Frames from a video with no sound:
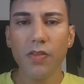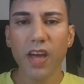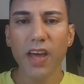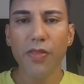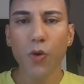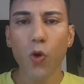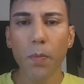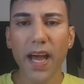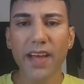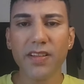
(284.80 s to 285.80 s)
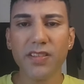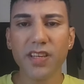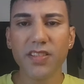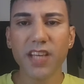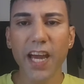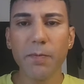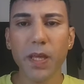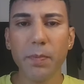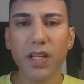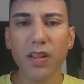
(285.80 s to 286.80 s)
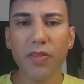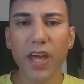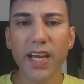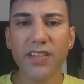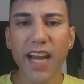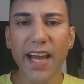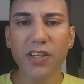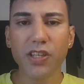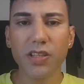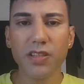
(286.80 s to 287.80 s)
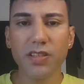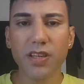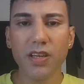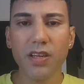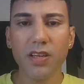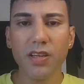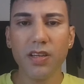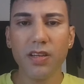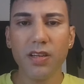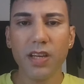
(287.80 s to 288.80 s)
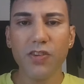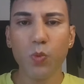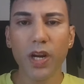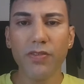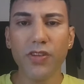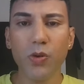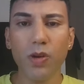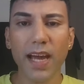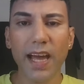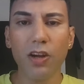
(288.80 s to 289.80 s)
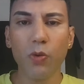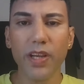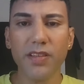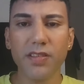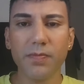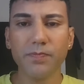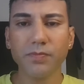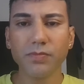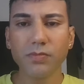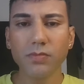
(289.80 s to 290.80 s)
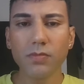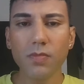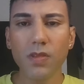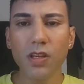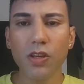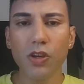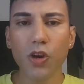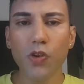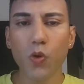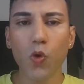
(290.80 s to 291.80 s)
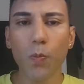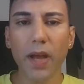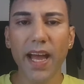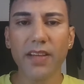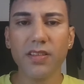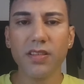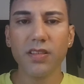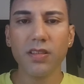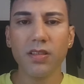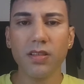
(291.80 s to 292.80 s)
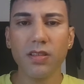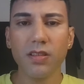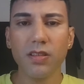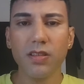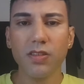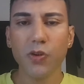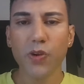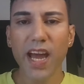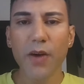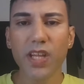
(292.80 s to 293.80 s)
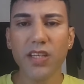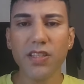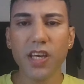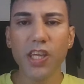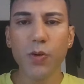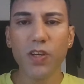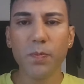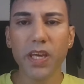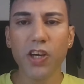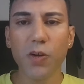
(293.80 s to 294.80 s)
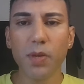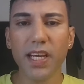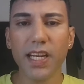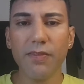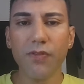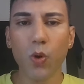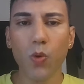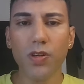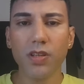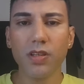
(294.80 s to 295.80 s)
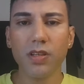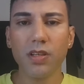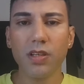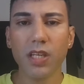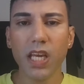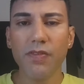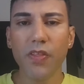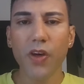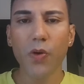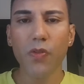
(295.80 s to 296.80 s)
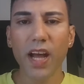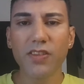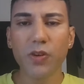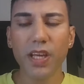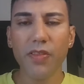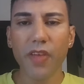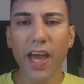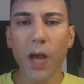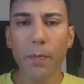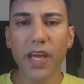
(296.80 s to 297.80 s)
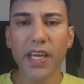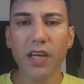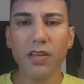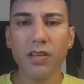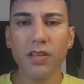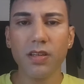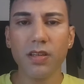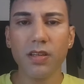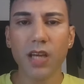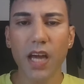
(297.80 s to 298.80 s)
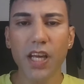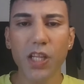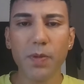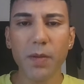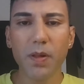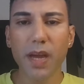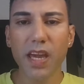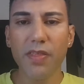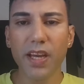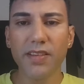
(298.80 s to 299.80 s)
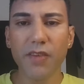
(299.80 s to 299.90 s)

Their thought patterns assign people, things, and actions into one of two categories good or bad. So now they see you as being completely flawed, even though that's only their opinion, and other people may think